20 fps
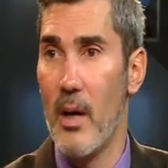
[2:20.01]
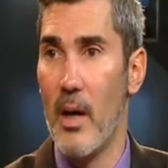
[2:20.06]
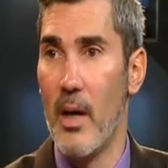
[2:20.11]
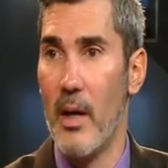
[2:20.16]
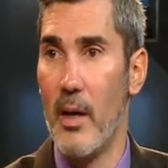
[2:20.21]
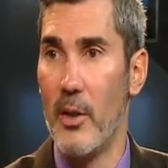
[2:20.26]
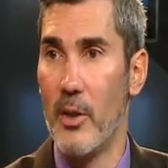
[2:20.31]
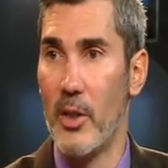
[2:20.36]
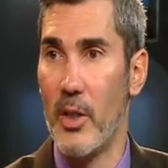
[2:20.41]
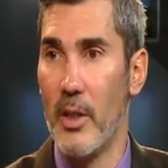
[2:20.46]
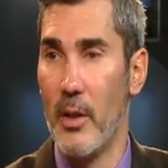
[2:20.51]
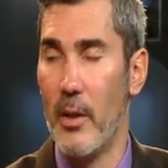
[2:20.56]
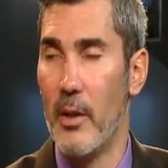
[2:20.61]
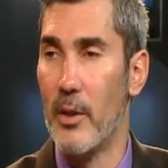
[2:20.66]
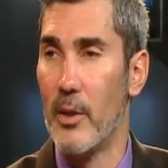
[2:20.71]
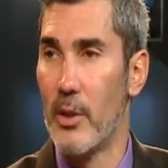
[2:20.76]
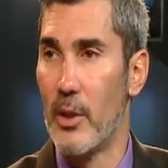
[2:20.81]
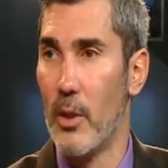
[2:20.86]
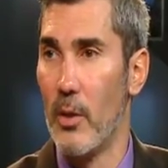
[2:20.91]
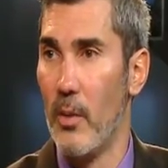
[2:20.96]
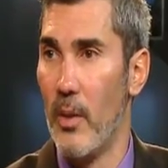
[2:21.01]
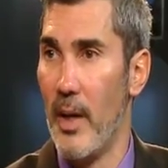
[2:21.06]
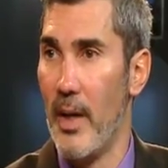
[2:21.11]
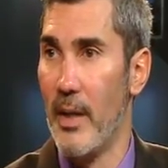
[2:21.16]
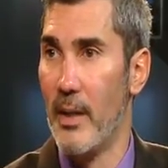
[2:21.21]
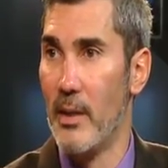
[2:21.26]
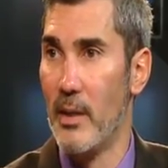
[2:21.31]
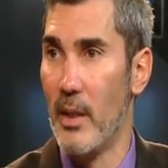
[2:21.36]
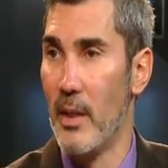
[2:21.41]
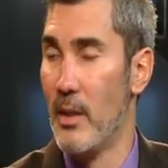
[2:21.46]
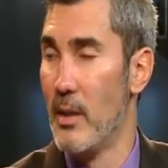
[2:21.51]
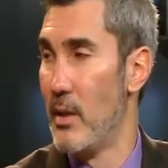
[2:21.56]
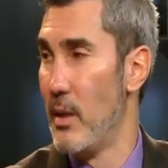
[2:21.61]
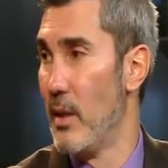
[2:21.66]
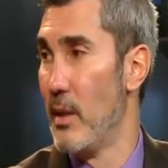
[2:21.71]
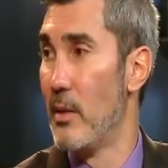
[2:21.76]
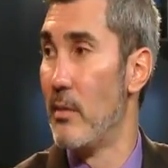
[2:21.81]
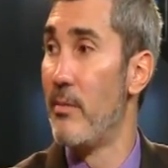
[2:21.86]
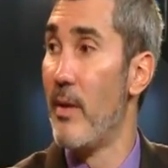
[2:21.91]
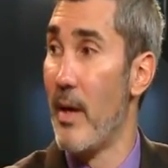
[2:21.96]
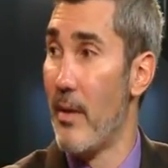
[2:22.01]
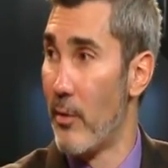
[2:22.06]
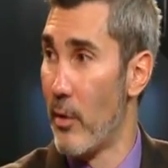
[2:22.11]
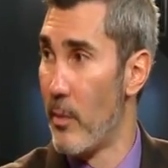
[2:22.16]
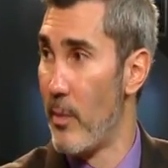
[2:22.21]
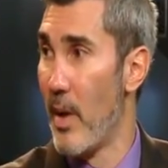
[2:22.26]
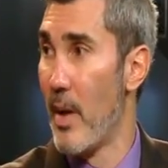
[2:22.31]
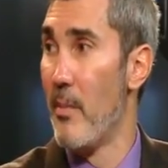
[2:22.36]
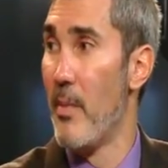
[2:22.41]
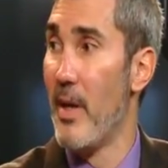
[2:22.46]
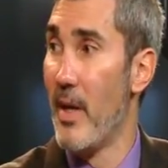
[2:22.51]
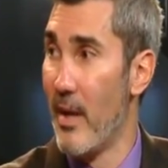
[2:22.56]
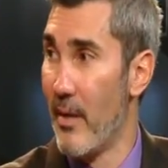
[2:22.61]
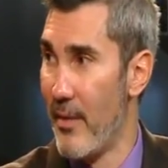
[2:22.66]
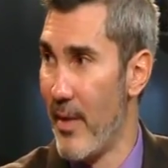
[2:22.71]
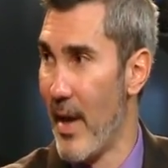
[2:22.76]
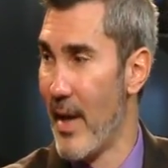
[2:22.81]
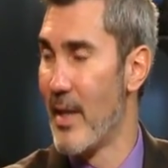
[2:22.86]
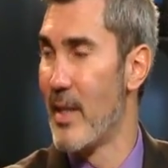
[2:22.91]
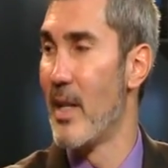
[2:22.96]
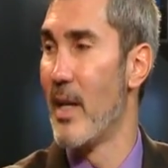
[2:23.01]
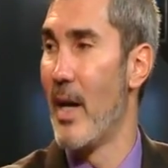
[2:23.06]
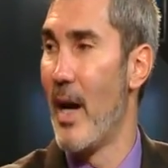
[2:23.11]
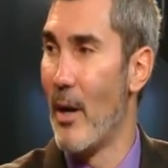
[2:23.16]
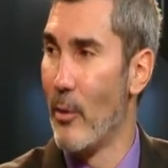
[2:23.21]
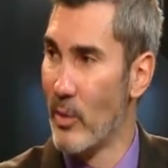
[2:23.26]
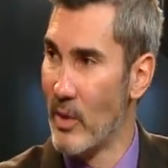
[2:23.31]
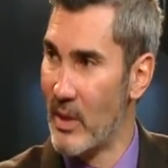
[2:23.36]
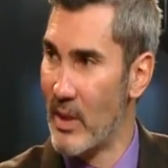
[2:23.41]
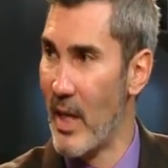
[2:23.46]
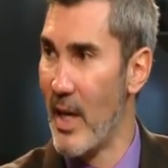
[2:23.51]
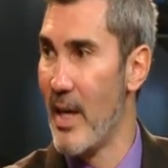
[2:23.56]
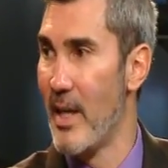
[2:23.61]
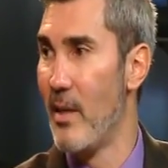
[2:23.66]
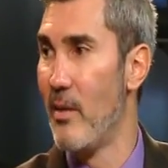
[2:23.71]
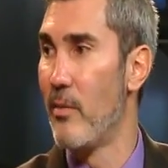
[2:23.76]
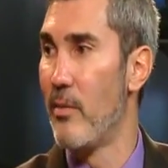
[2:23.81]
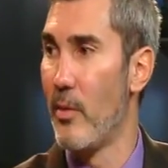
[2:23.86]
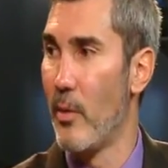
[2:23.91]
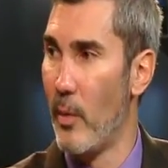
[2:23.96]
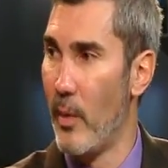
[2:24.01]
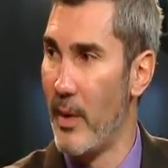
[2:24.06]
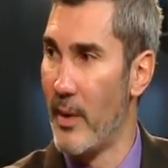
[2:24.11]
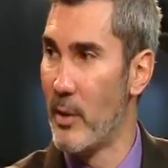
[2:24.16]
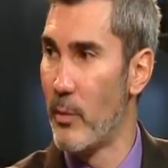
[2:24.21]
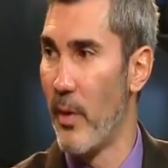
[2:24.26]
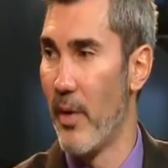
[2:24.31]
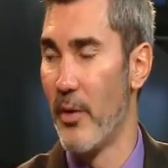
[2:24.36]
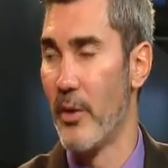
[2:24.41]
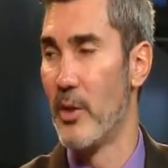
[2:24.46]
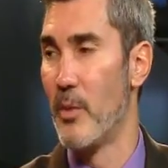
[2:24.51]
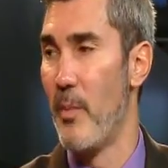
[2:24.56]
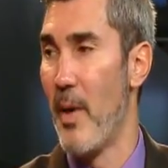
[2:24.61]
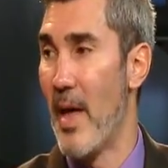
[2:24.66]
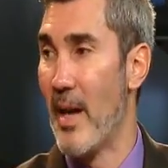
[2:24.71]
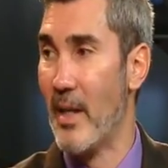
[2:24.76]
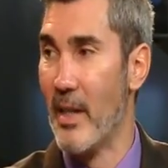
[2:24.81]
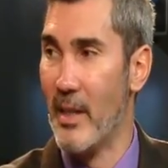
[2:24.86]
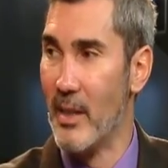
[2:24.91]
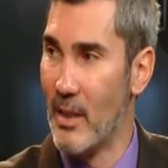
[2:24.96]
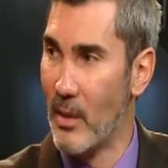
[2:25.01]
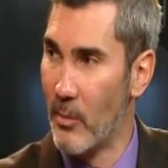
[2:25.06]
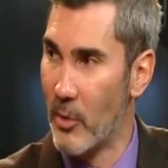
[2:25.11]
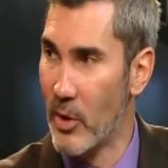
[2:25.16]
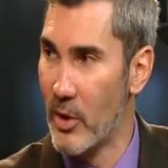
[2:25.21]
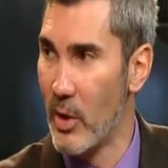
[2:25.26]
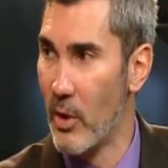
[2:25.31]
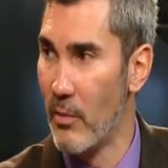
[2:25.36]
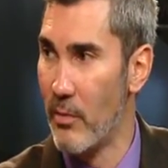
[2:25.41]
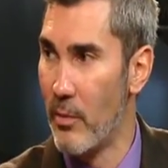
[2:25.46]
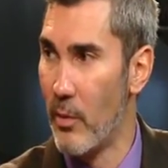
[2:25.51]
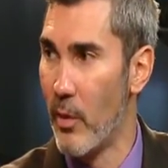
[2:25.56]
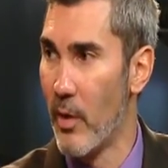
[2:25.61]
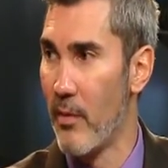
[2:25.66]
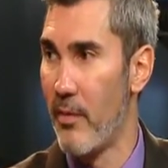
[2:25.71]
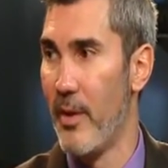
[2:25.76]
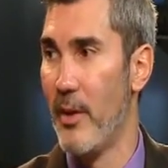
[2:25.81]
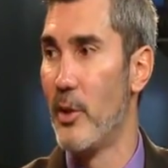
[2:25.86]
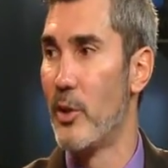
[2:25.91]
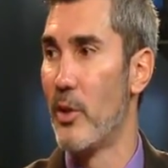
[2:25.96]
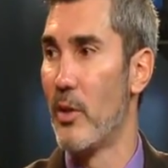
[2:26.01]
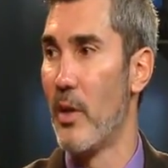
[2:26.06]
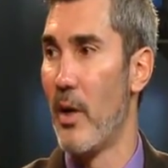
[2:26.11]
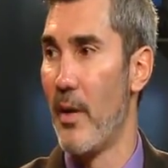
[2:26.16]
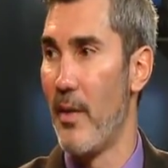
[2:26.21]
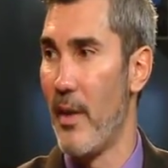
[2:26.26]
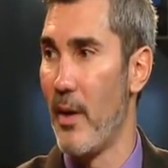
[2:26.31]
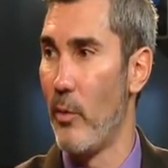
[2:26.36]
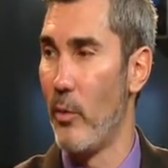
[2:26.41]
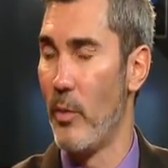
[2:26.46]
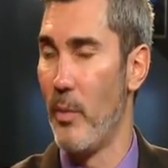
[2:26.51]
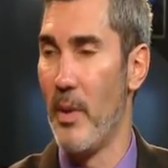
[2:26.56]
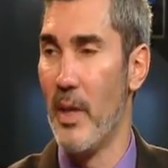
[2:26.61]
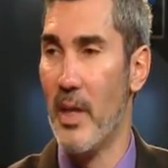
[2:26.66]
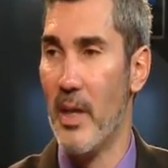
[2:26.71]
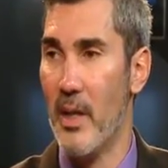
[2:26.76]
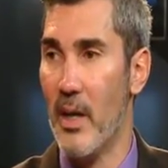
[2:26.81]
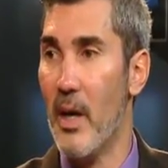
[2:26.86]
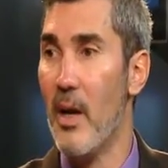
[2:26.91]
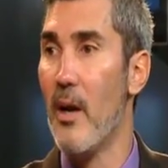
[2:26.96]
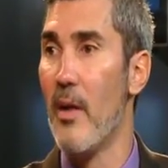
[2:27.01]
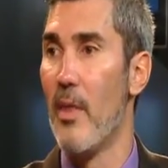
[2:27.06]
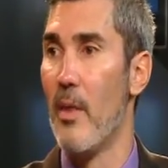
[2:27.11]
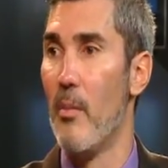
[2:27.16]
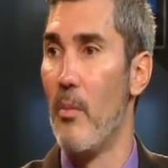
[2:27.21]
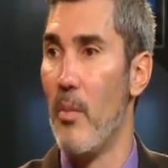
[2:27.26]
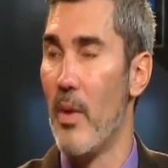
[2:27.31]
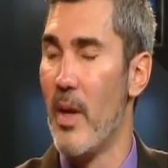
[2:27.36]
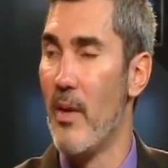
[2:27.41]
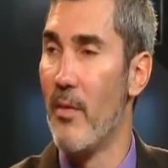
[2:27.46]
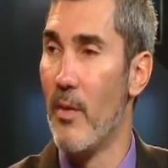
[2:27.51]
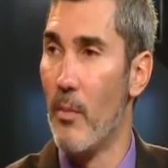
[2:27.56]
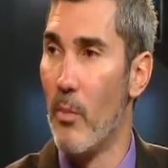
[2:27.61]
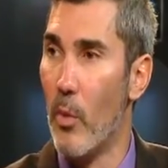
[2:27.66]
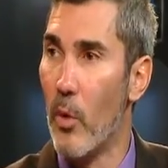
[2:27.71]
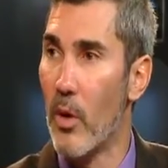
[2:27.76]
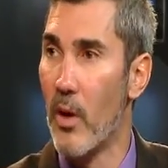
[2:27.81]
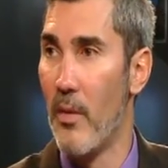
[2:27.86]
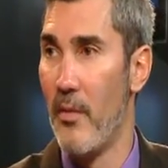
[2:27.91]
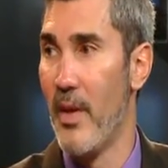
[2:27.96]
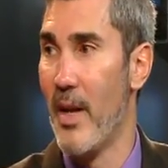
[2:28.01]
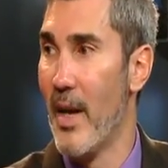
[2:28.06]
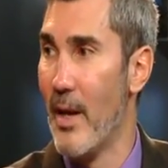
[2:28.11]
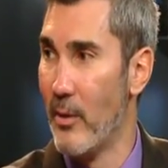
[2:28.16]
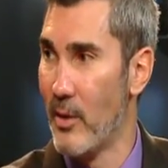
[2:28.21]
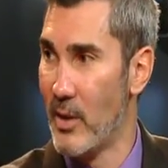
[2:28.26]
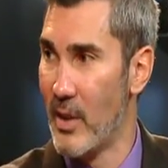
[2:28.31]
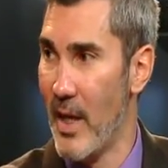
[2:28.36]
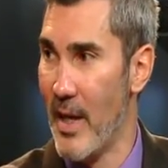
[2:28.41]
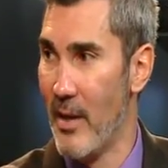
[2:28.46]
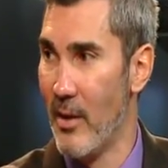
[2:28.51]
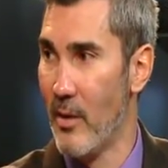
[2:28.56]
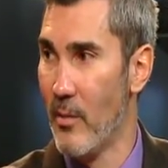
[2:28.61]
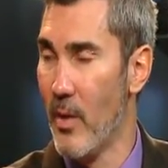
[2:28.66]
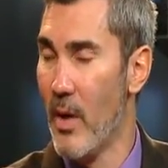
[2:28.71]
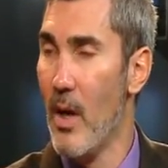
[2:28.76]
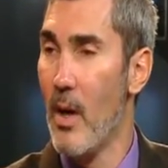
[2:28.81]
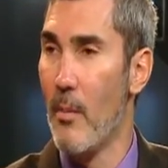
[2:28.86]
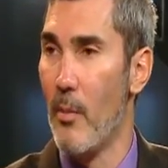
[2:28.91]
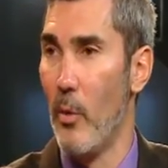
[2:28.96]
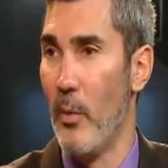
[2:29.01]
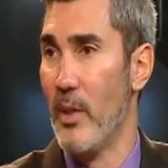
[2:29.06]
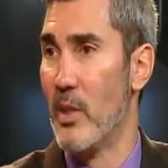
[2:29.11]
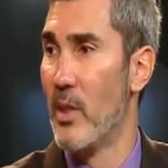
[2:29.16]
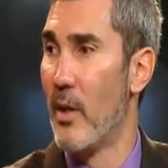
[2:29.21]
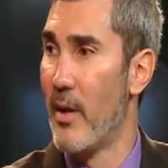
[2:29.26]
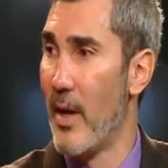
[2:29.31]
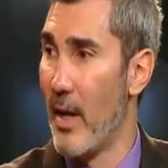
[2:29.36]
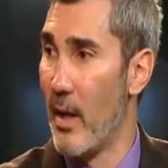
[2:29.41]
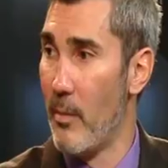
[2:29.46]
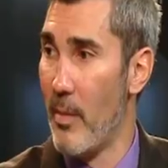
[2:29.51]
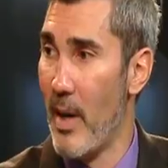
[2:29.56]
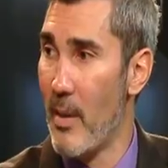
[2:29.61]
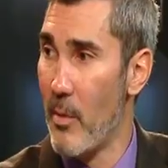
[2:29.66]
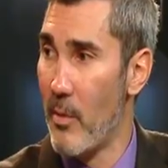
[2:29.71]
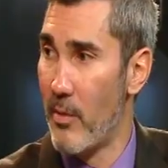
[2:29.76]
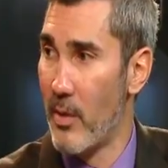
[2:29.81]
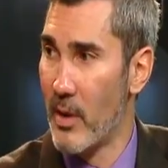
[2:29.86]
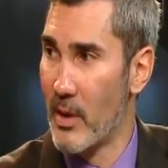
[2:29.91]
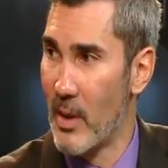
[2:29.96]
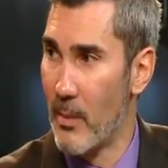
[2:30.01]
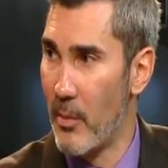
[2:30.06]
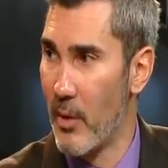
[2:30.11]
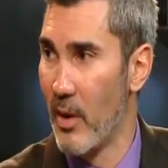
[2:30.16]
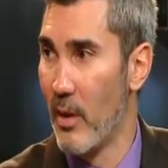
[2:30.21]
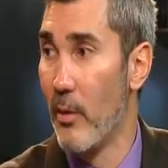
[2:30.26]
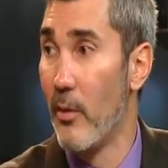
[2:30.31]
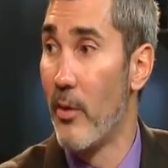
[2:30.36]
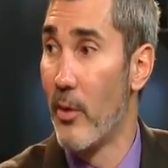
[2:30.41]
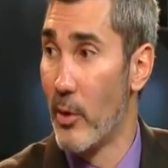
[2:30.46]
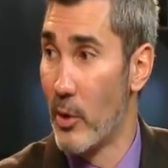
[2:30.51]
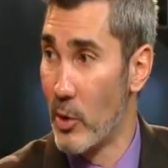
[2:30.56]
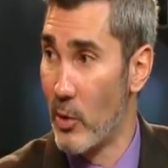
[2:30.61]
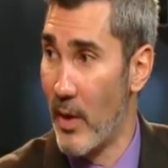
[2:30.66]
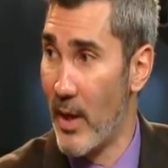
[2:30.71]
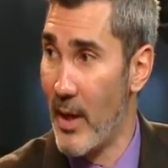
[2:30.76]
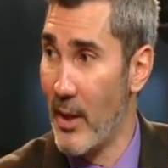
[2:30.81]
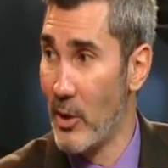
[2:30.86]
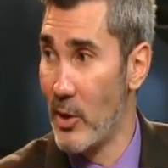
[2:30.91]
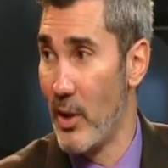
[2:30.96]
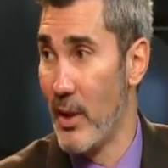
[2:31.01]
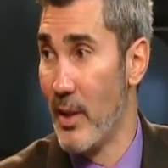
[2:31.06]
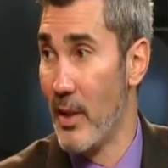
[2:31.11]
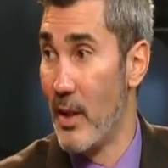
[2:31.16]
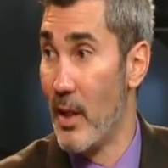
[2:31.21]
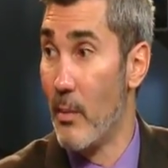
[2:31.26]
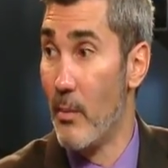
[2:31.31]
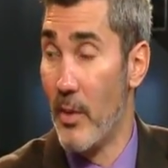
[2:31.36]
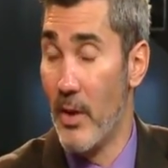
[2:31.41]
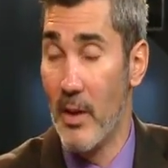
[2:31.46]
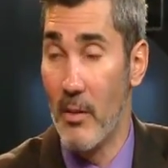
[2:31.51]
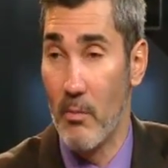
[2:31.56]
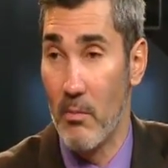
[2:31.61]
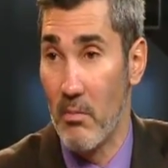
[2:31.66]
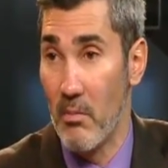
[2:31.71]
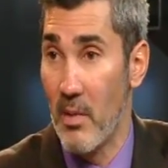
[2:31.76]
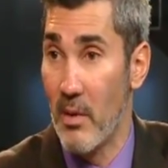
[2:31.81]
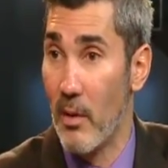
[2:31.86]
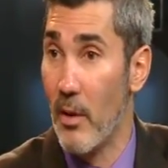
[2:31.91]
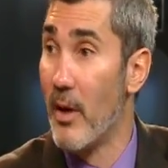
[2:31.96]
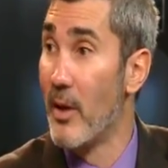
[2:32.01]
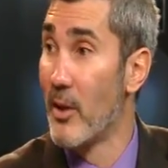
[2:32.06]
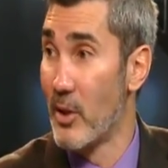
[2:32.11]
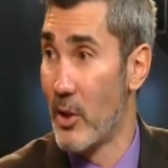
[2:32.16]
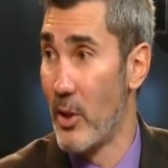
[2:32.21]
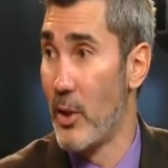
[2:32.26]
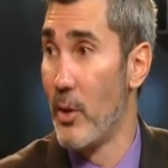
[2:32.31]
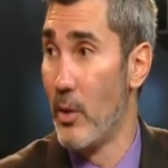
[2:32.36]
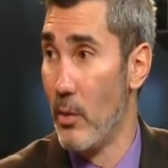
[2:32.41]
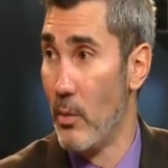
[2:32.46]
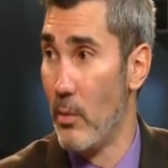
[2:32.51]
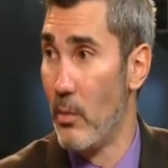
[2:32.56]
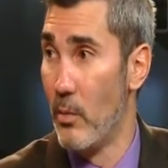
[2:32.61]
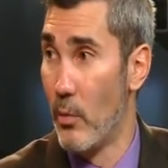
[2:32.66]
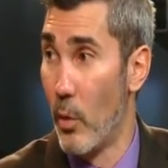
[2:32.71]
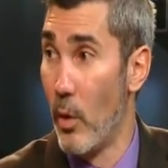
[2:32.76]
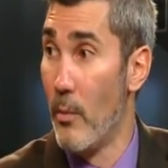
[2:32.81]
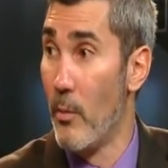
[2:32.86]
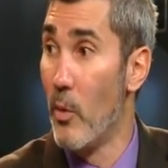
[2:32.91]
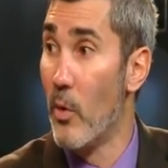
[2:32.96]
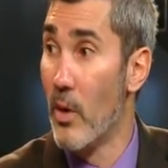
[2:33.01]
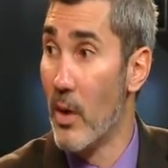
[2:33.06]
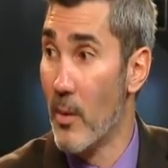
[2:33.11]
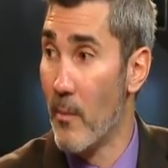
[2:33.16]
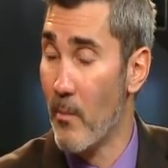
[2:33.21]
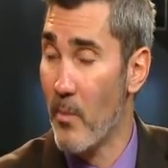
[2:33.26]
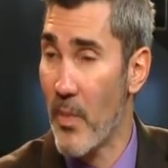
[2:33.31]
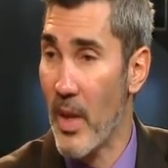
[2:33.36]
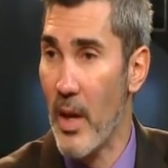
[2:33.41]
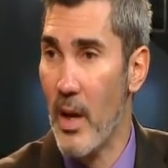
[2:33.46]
Uh, she also has is is favored by many of that uh, outside influence, whether it's Bannonism or so forth. Fincher, I think, would be the, even more of the outsider, but we saw in Alabama, for example, Luther Strange, the incumbent, lost to Roy Moore.